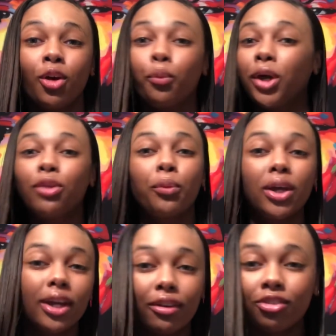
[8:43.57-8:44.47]
We the
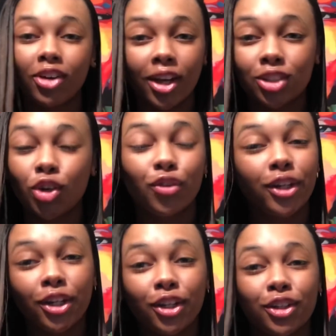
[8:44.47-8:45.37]
Weeknd fans over
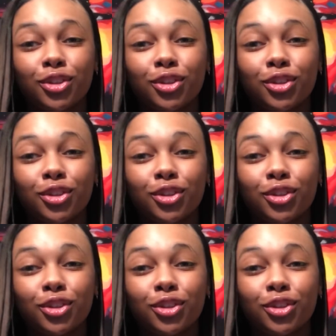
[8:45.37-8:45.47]
here,